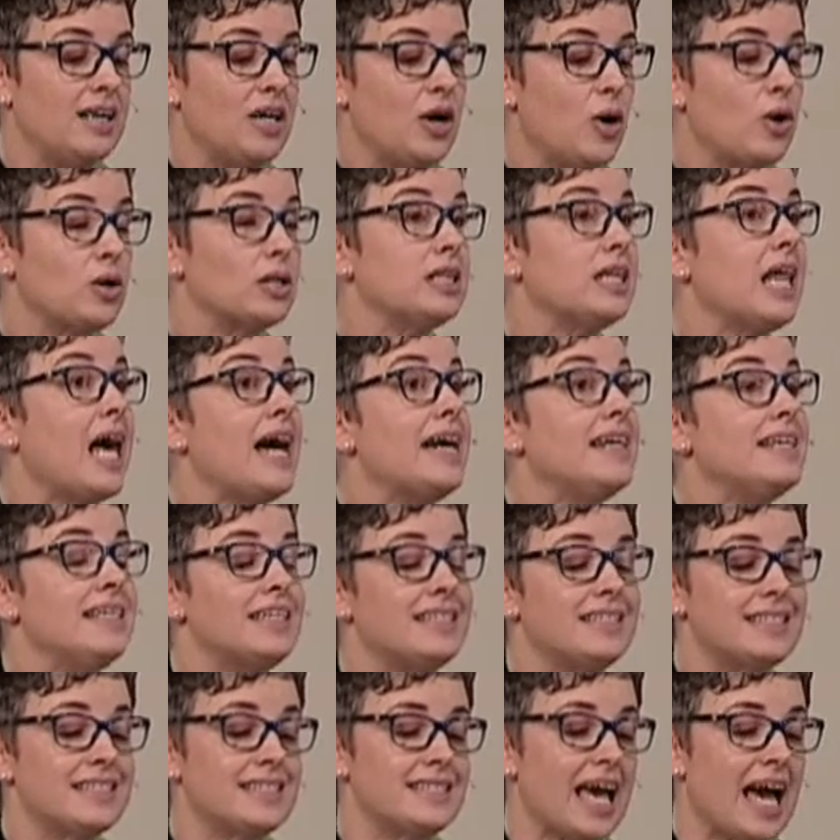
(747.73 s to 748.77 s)
or
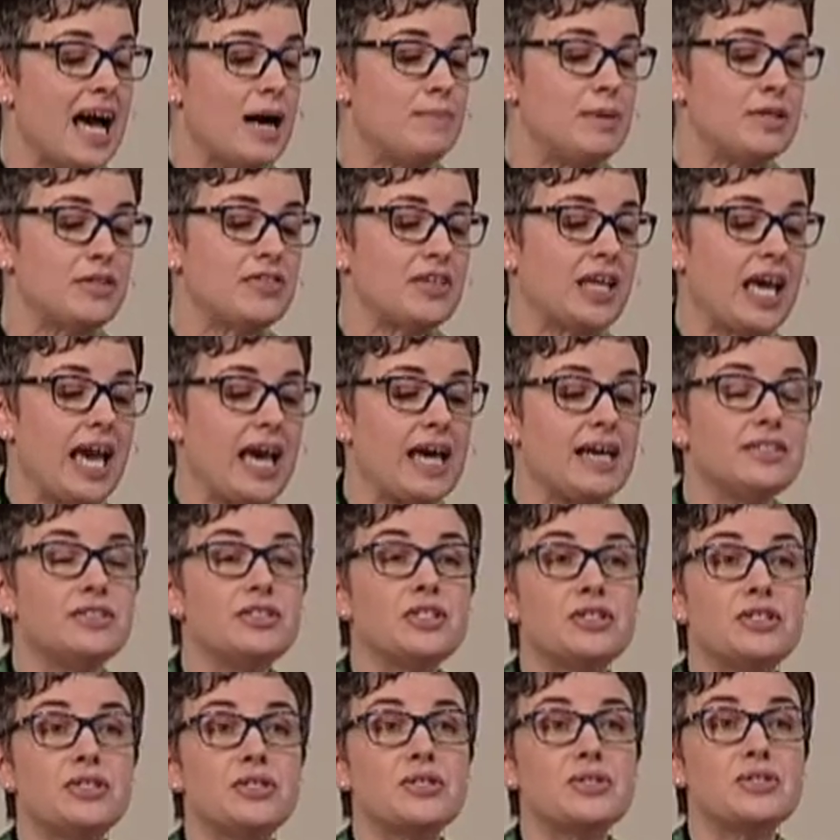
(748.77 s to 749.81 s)
lighting Sabbath
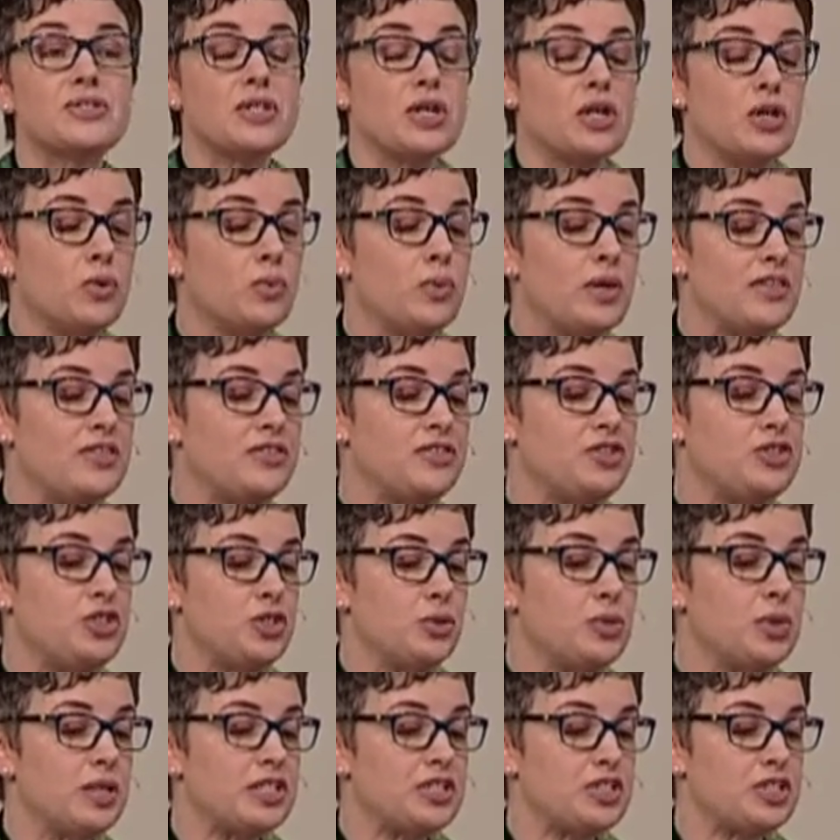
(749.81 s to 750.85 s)
candles with
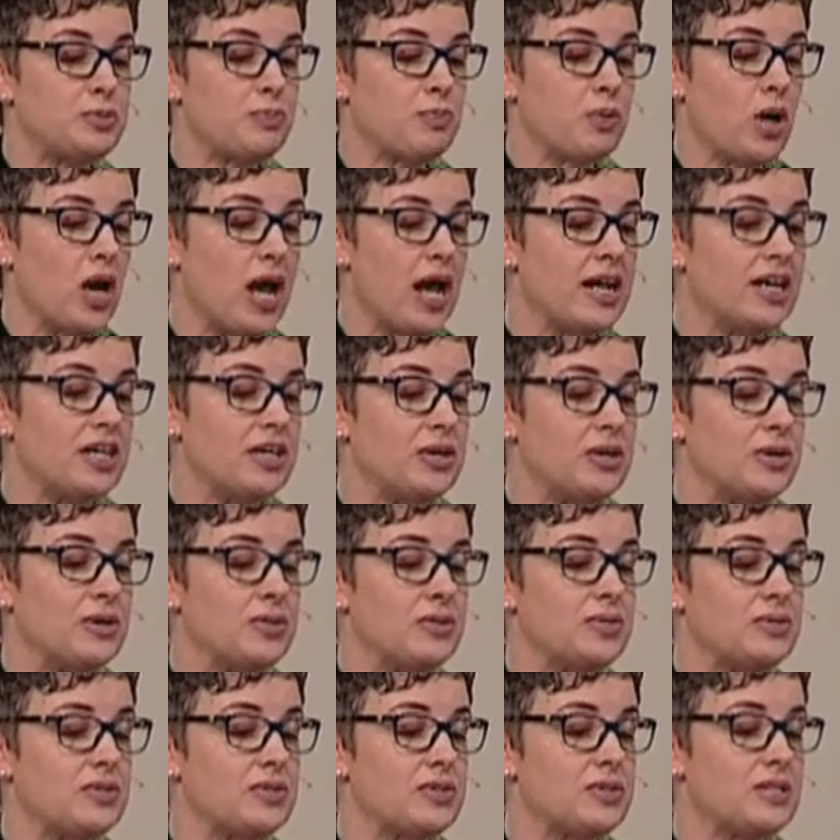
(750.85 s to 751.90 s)
Jewish
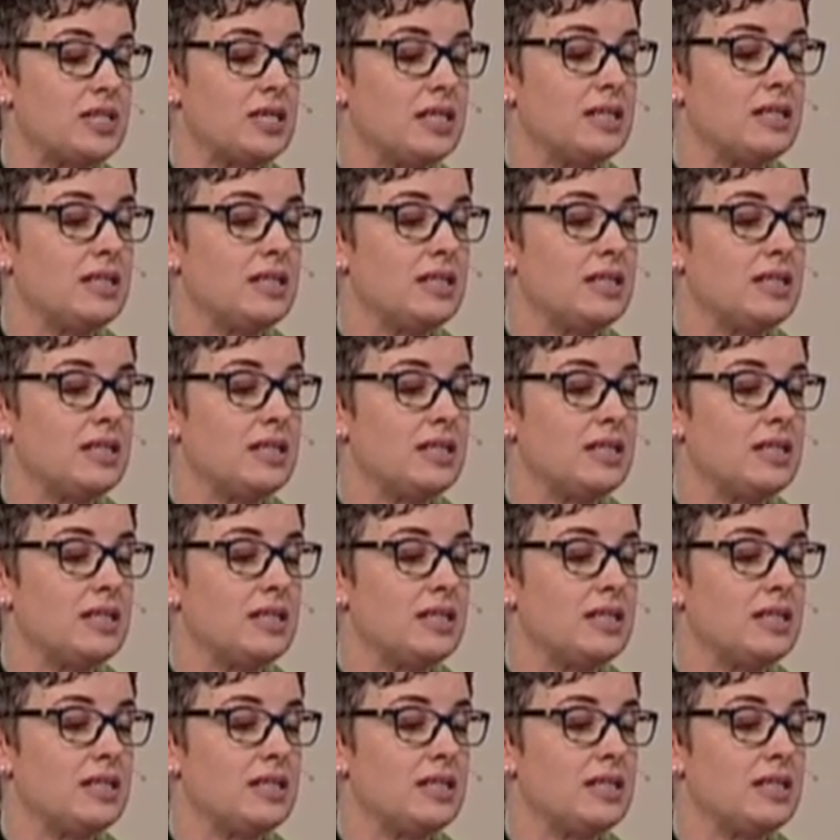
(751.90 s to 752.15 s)
prayers.